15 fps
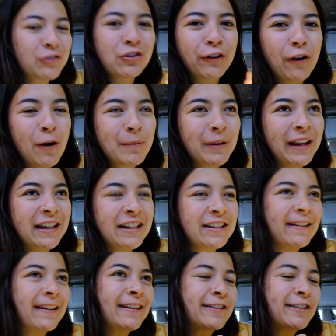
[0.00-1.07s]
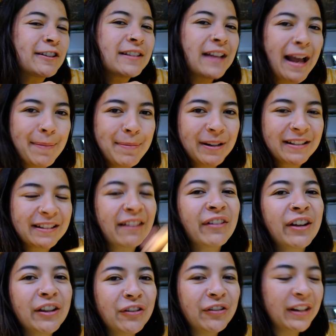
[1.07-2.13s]
The combination is just epic
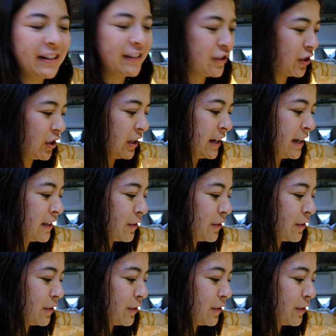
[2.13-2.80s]
together. You need to try it.